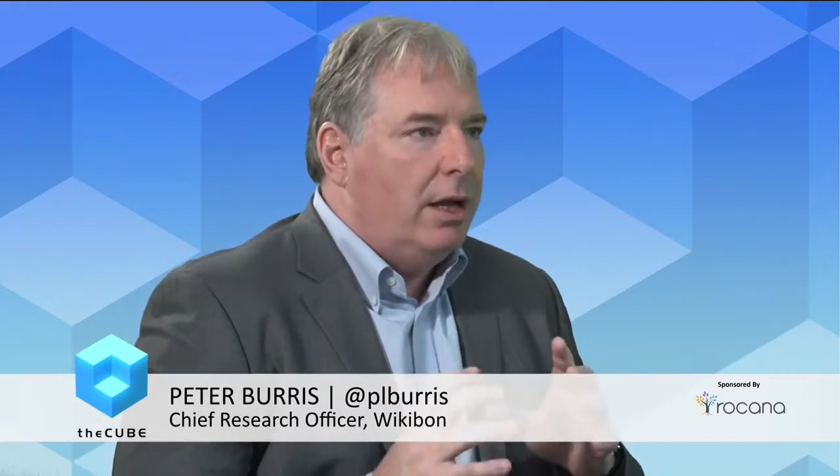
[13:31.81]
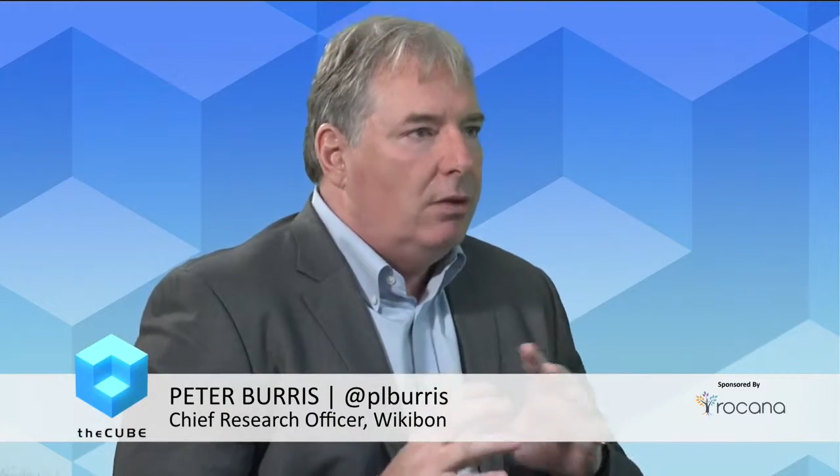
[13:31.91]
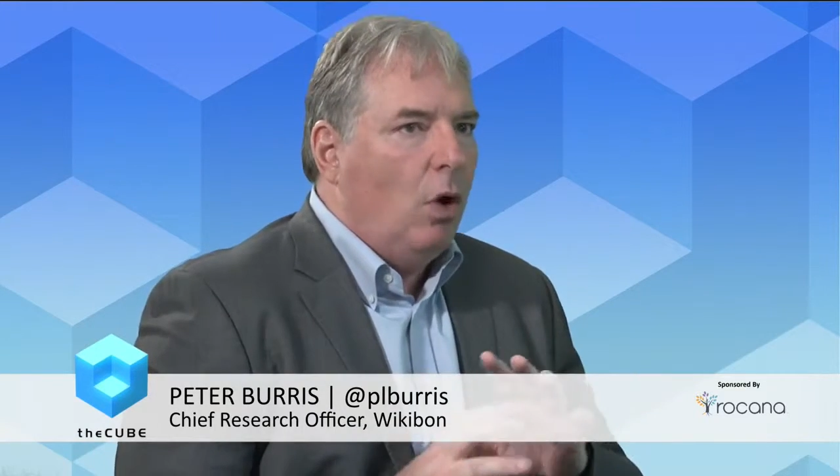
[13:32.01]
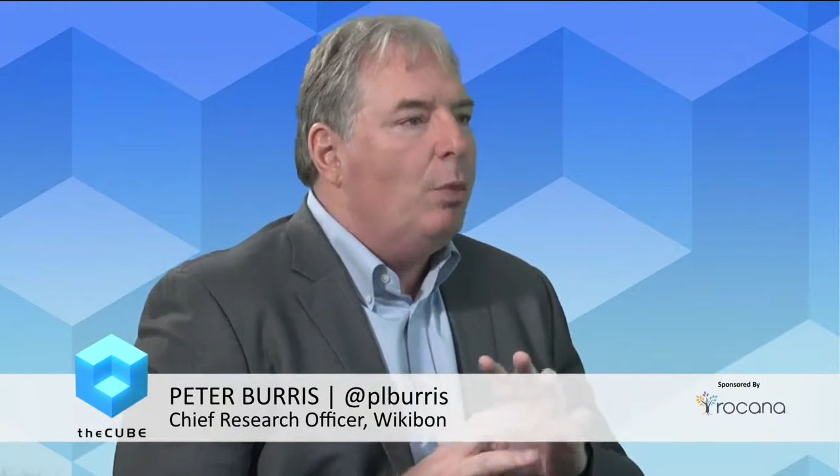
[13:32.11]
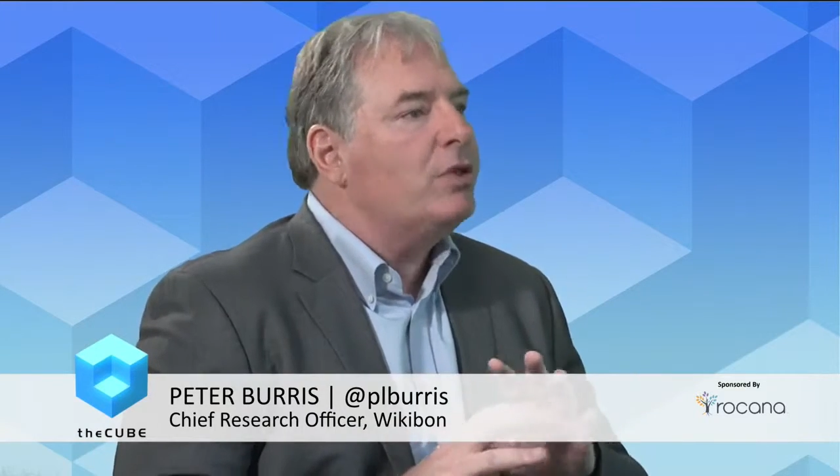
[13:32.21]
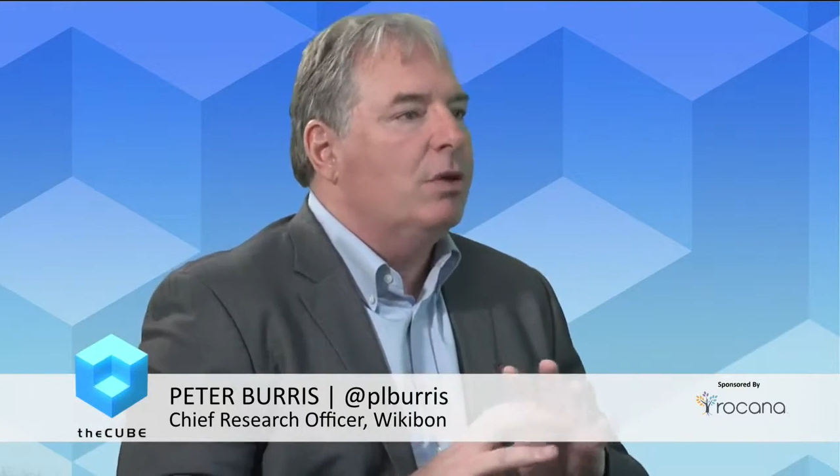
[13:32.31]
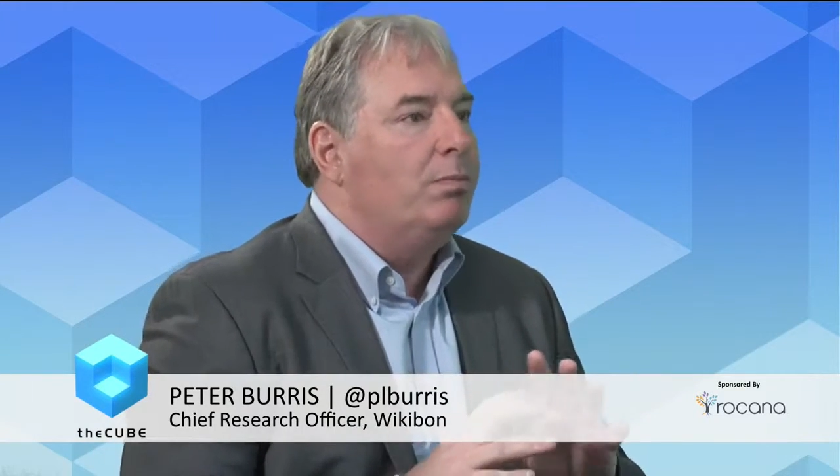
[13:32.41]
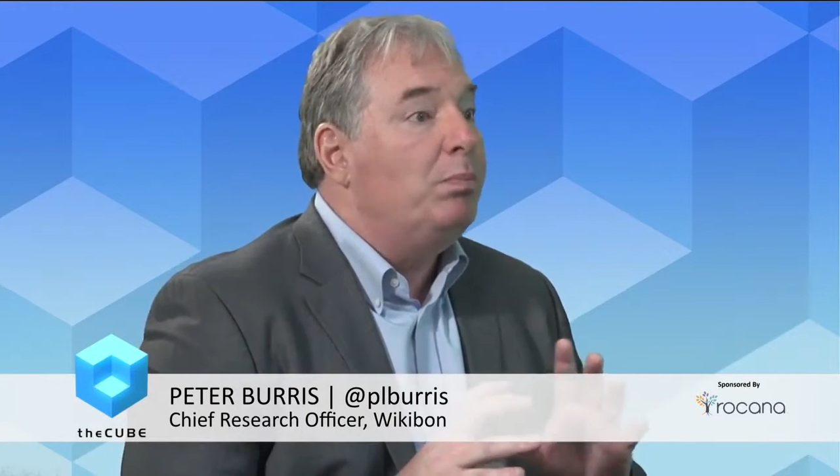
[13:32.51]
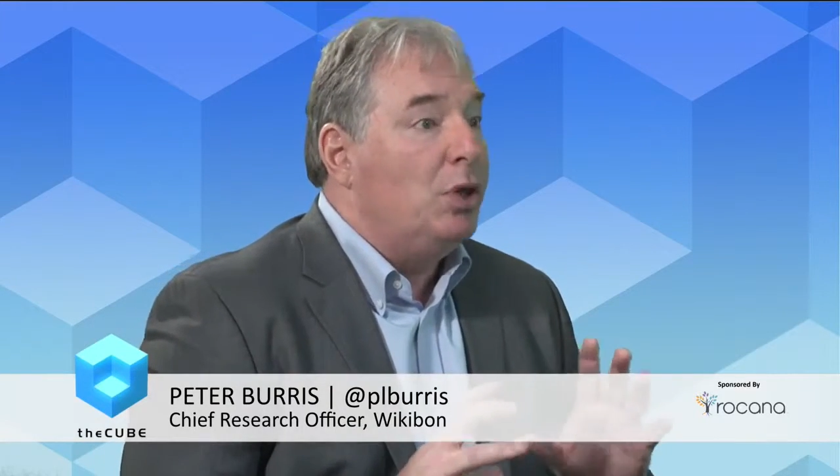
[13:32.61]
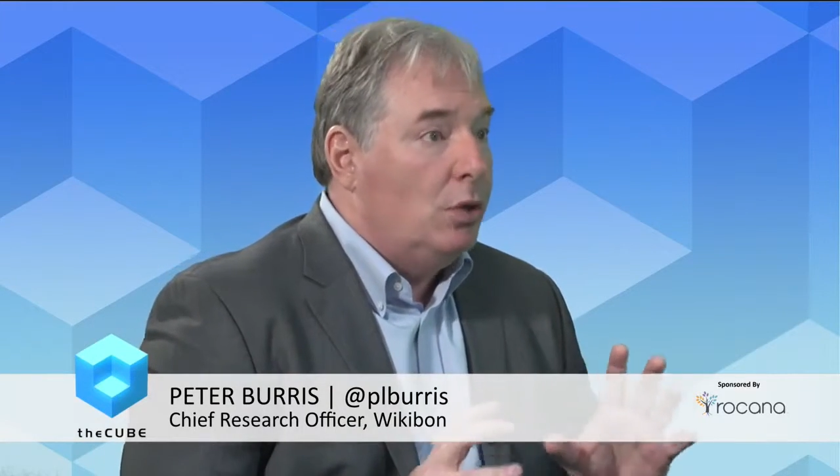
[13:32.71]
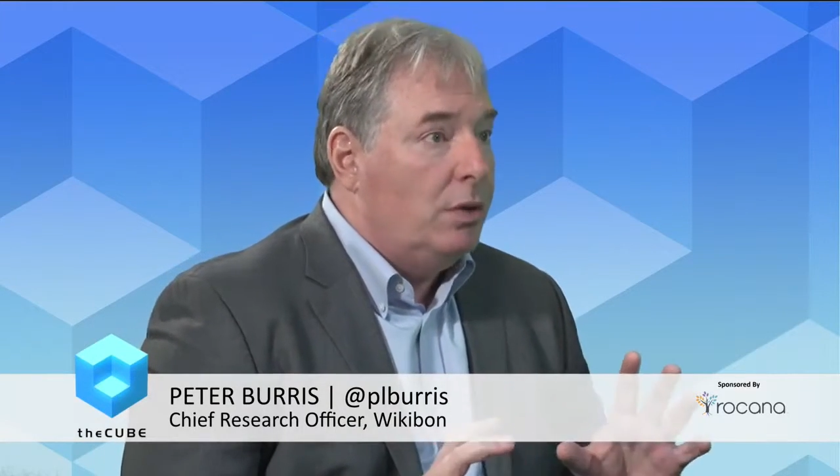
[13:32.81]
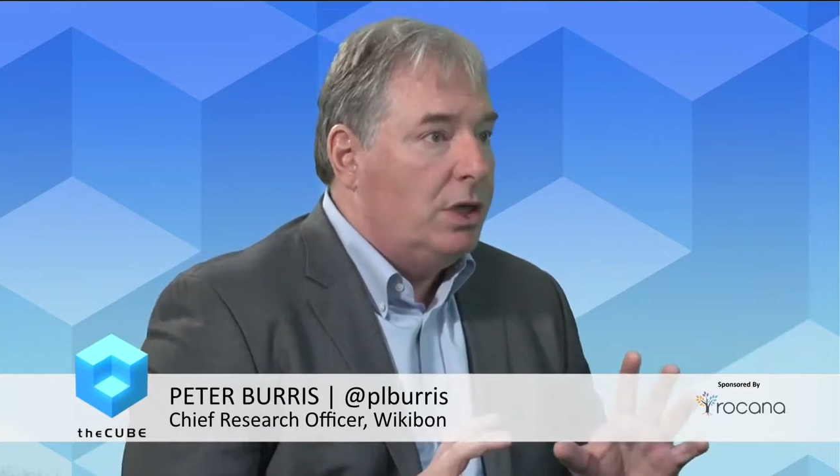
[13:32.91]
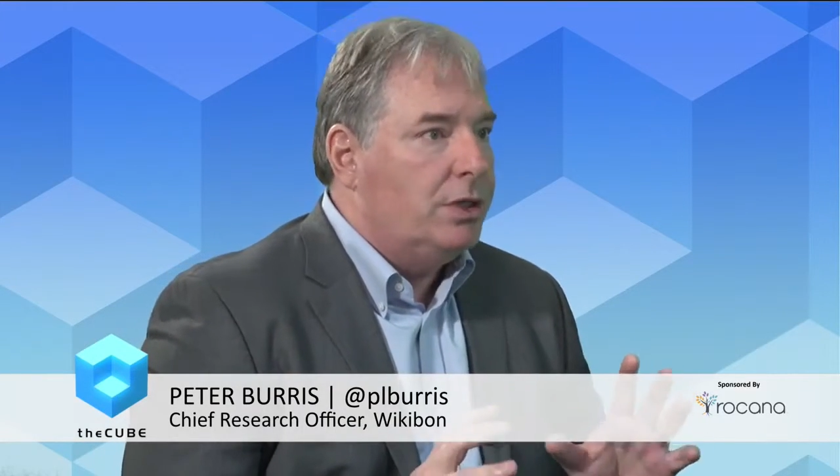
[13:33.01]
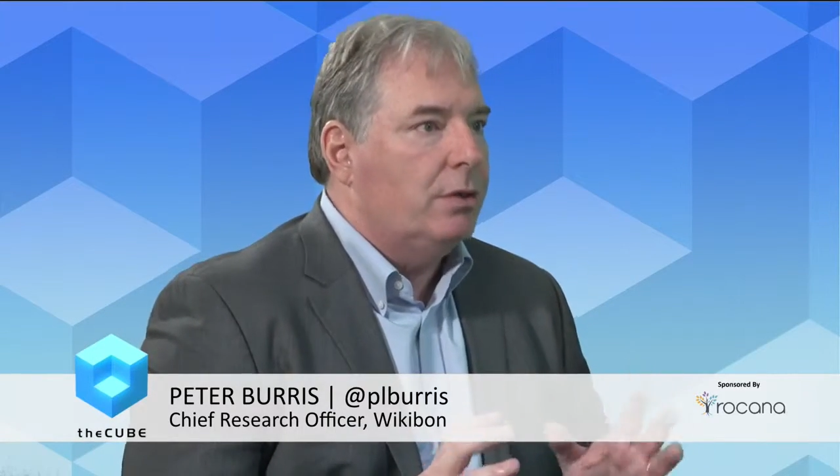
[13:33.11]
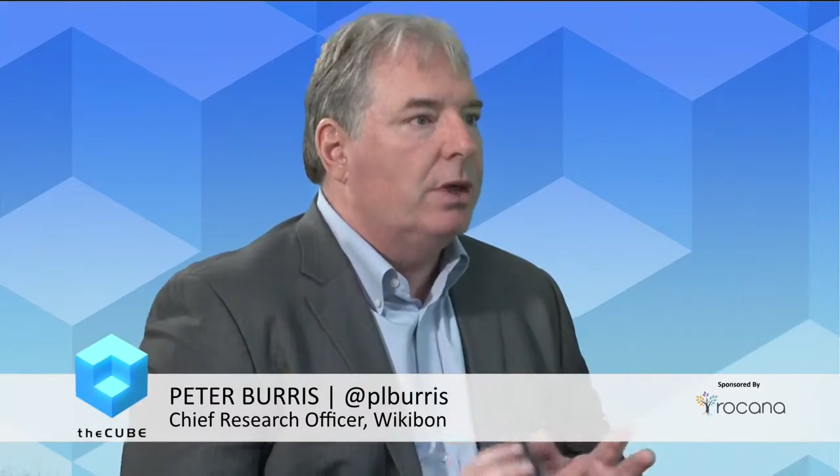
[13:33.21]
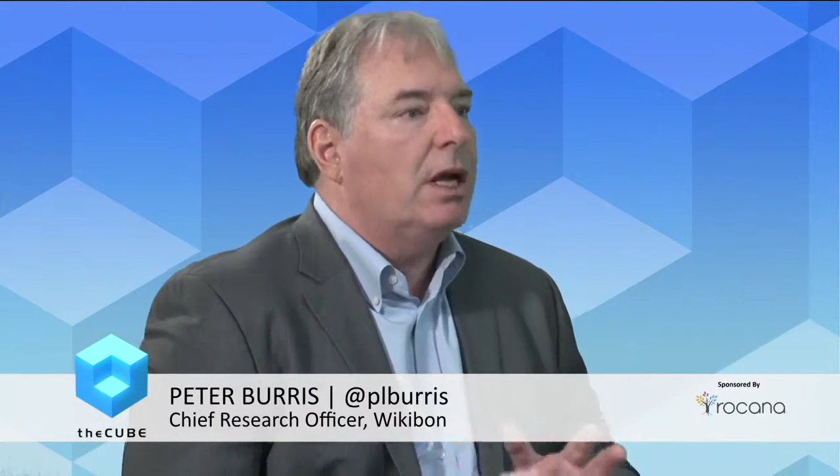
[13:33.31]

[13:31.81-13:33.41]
almost a beauty to it